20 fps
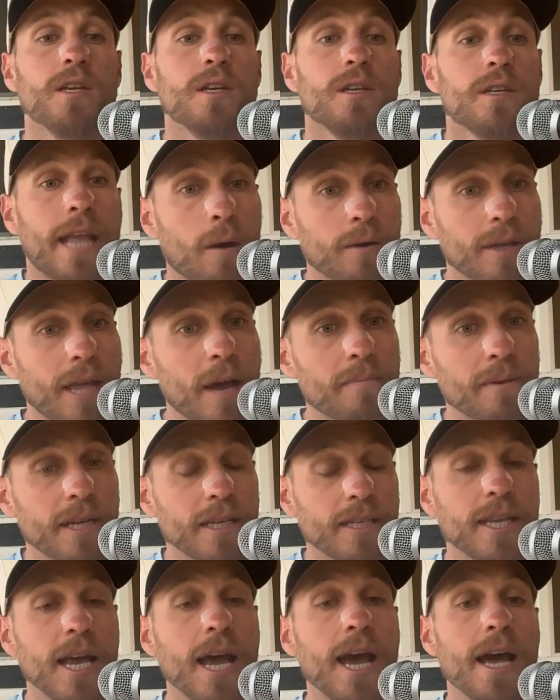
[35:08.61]
Now, with that being
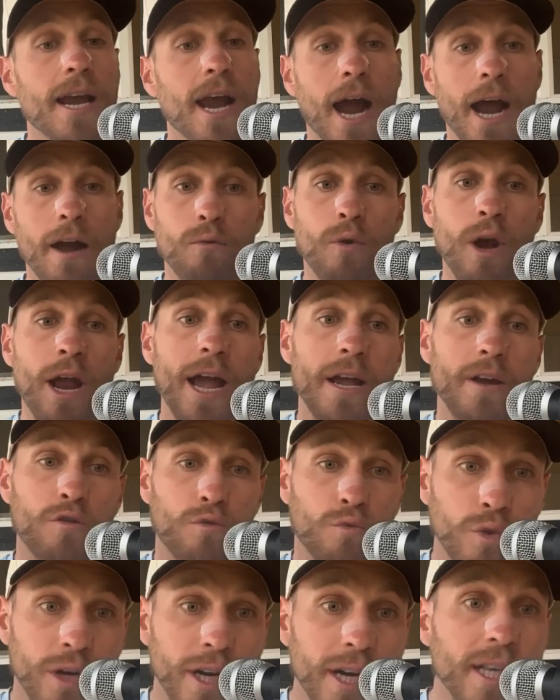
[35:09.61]
said, I
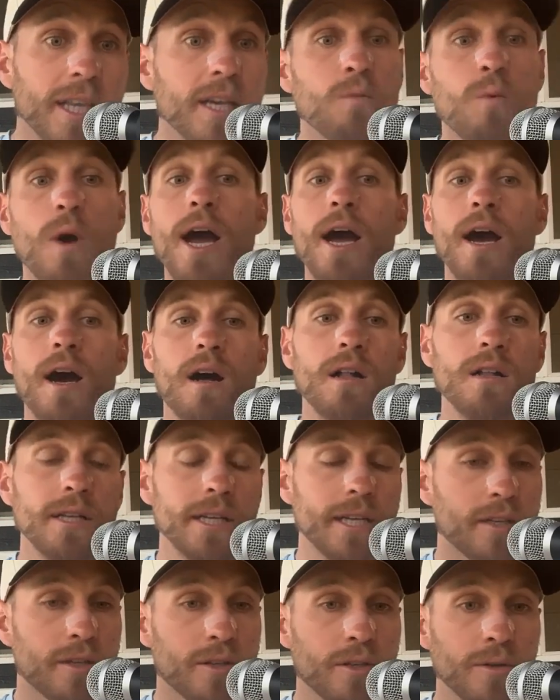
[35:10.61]
ran really well
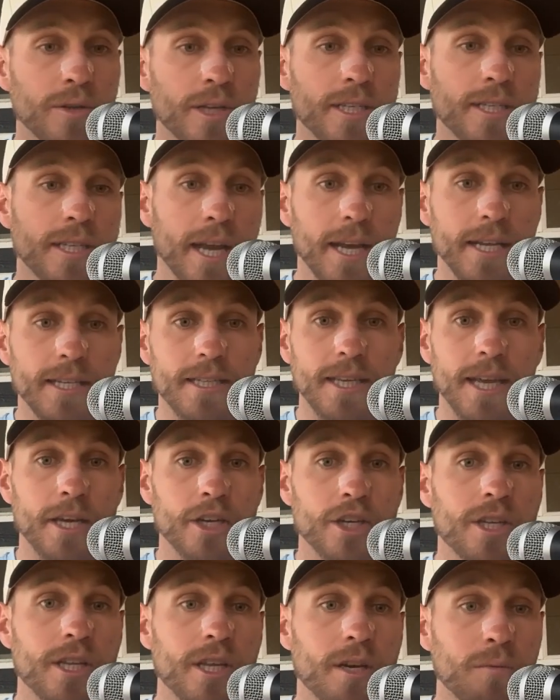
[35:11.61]
into this aid
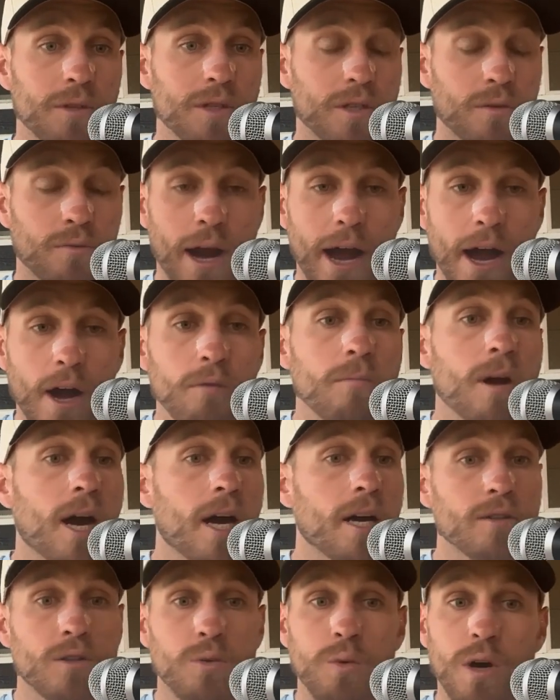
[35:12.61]
station that was around
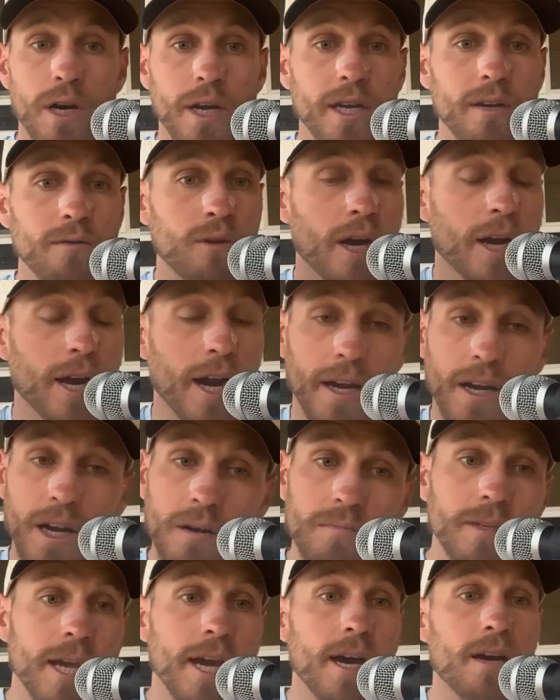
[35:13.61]
mile 20, right? I
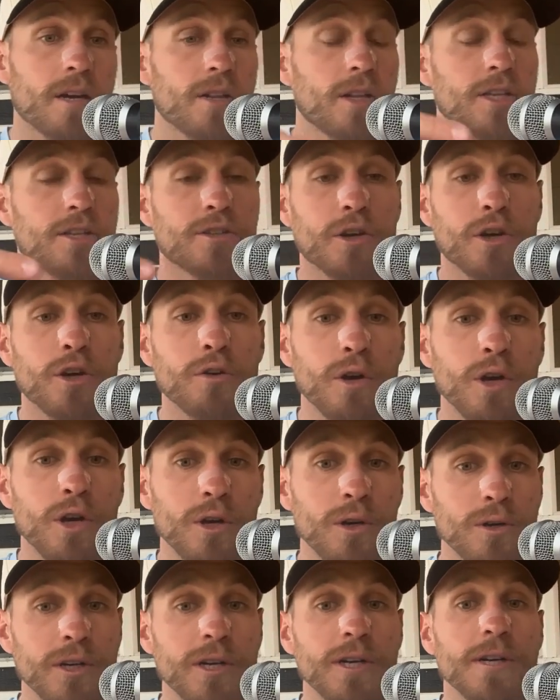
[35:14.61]
come down on this dirt
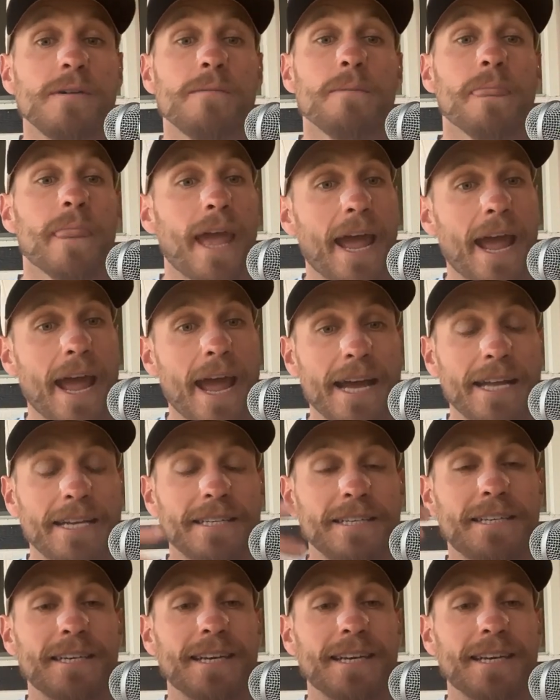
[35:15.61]
road, and